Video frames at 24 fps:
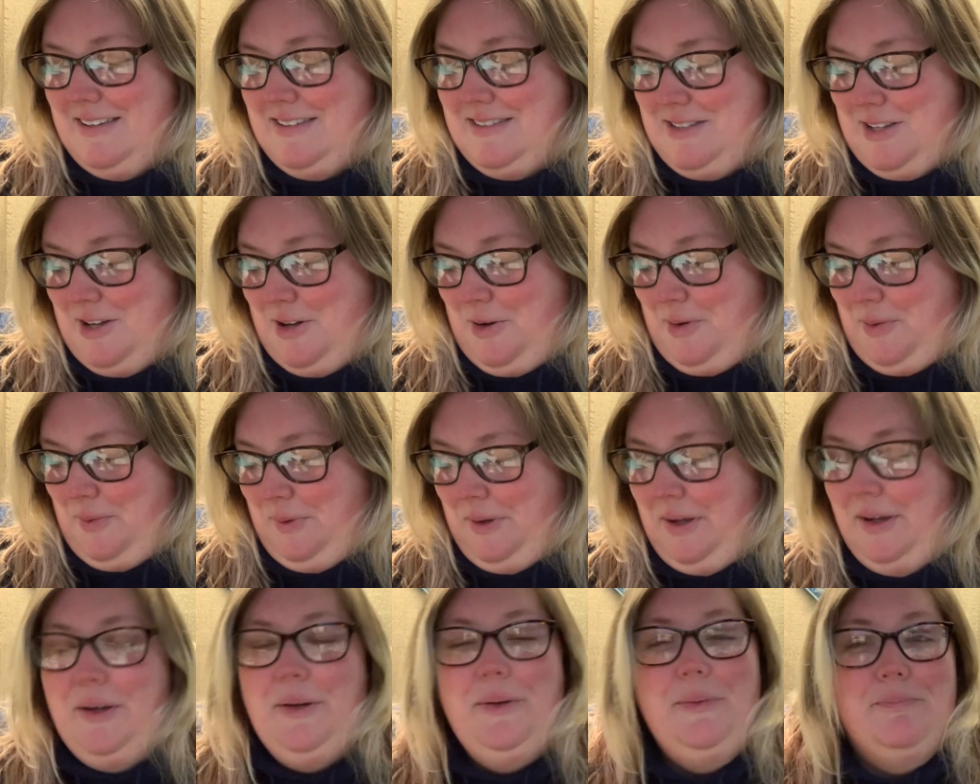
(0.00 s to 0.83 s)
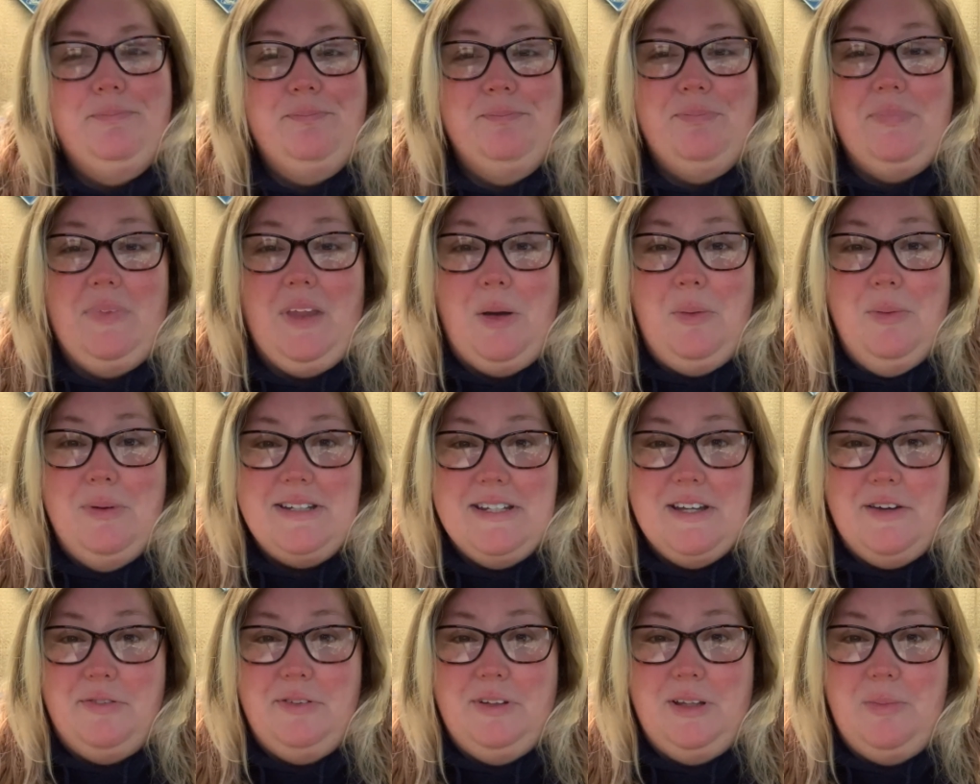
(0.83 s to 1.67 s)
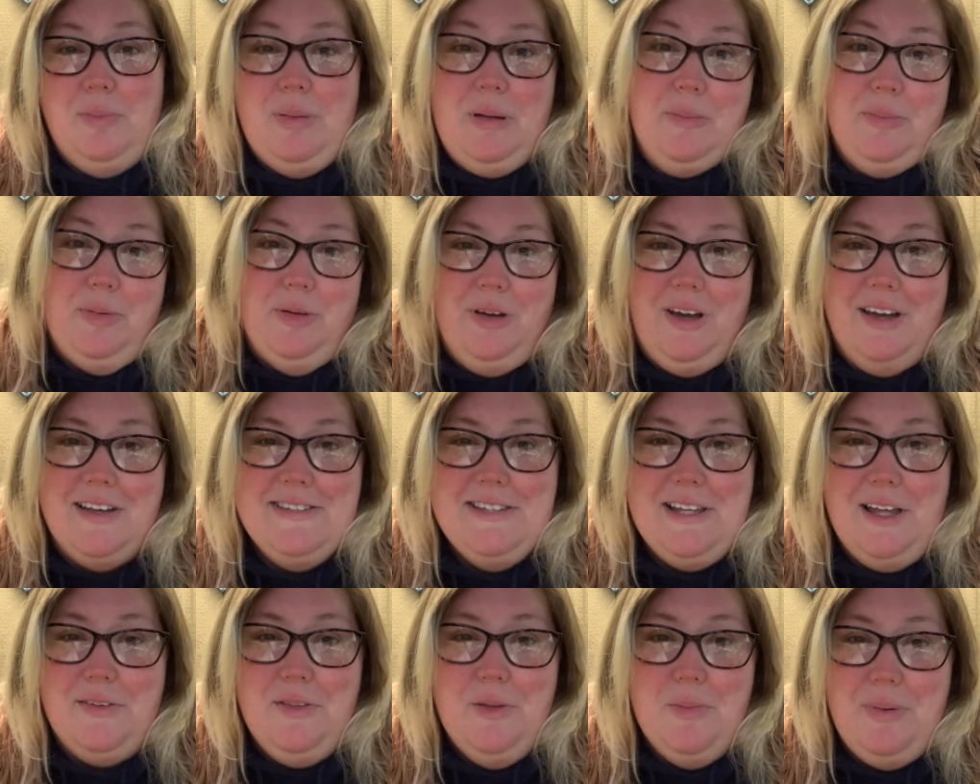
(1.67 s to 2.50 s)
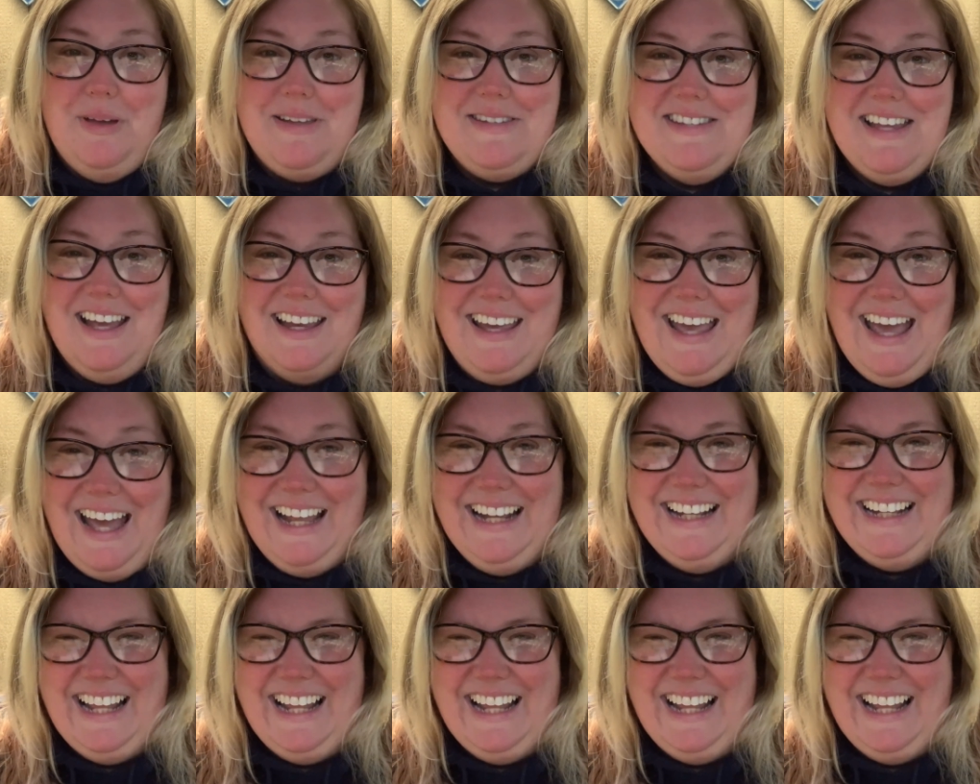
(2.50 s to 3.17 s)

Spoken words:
So I will definitely pimp you guys out the best I can.